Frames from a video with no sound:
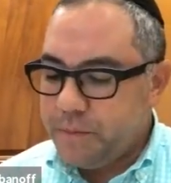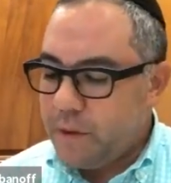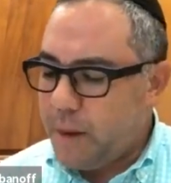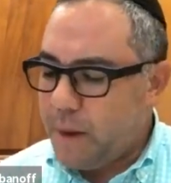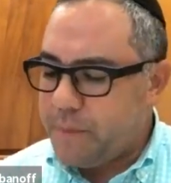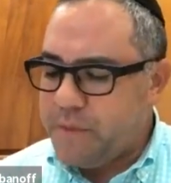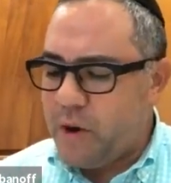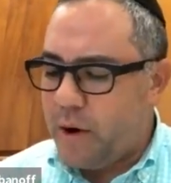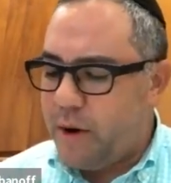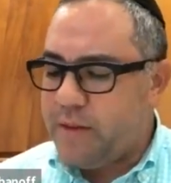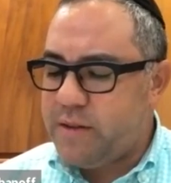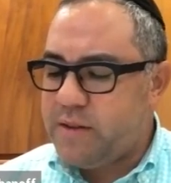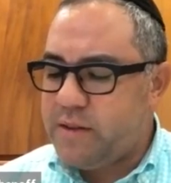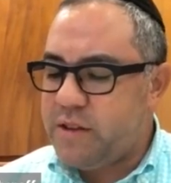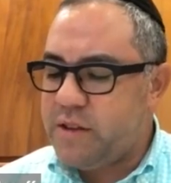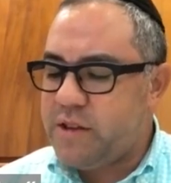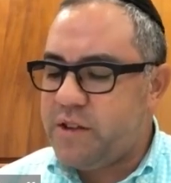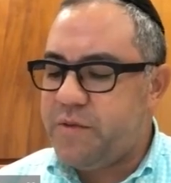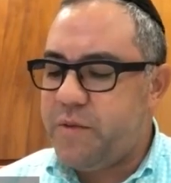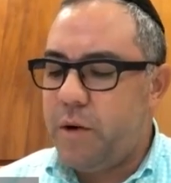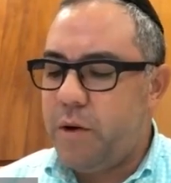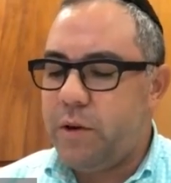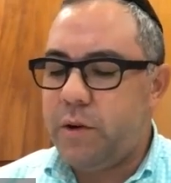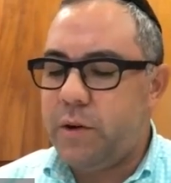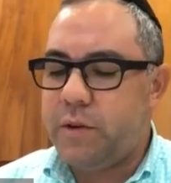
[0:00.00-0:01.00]
I'm sorry, it's the
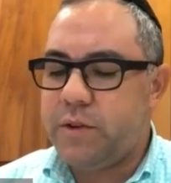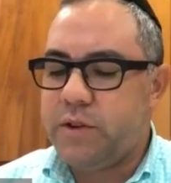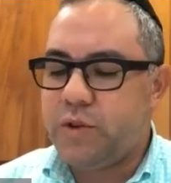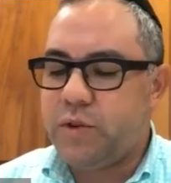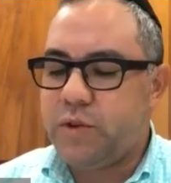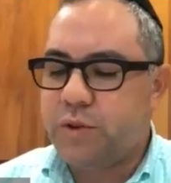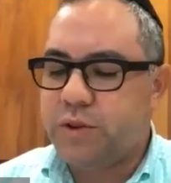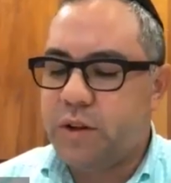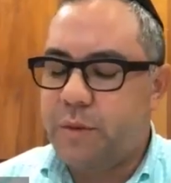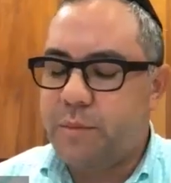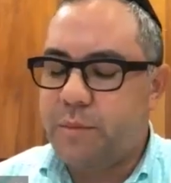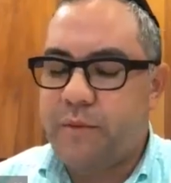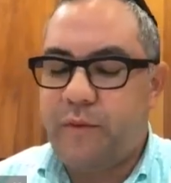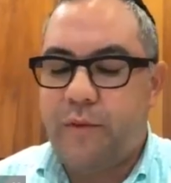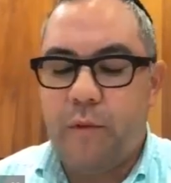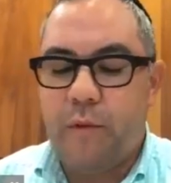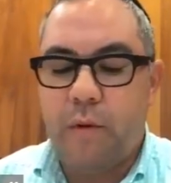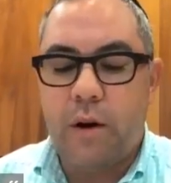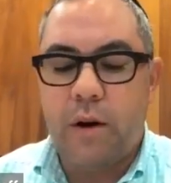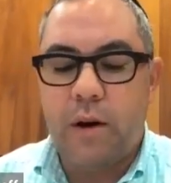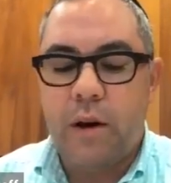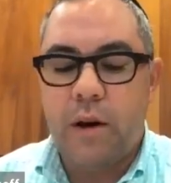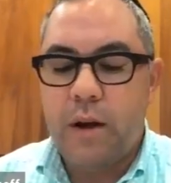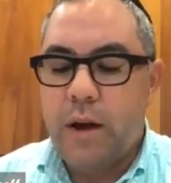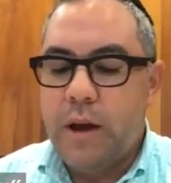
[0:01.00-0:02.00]
Sforno in source number
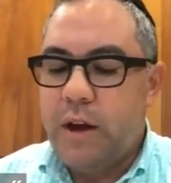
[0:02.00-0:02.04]
4.